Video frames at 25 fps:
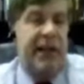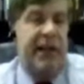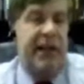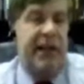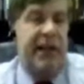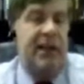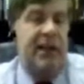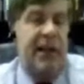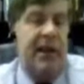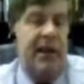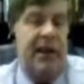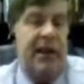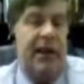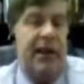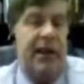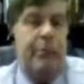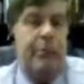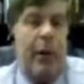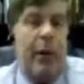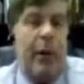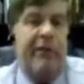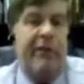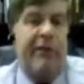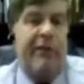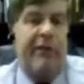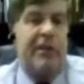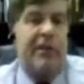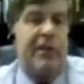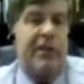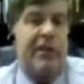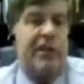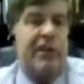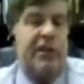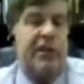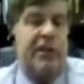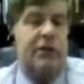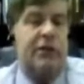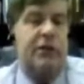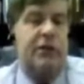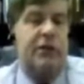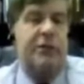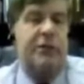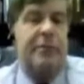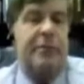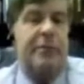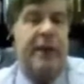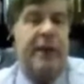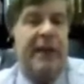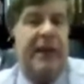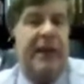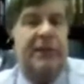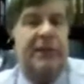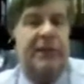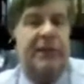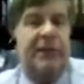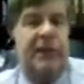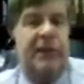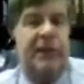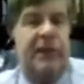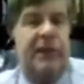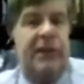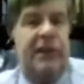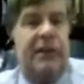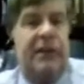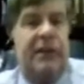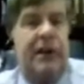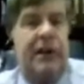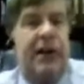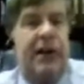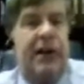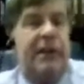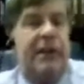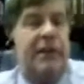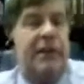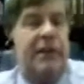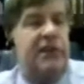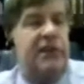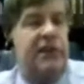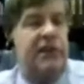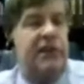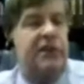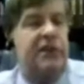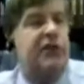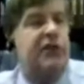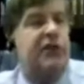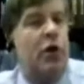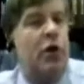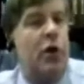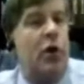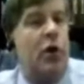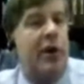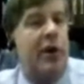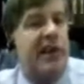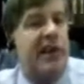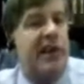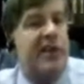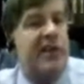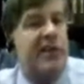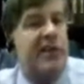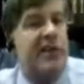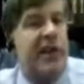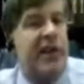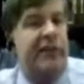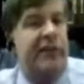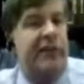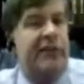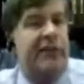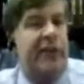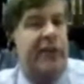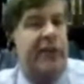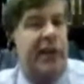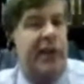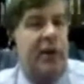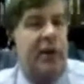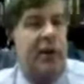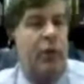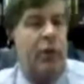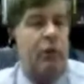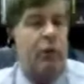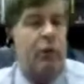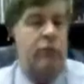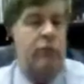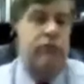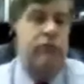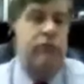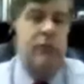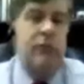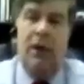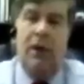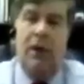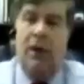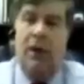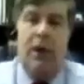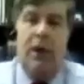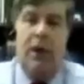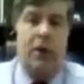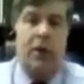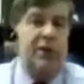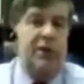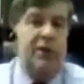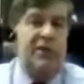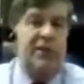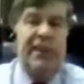Any preferences on toothpaste? Is this fluoride stuff a good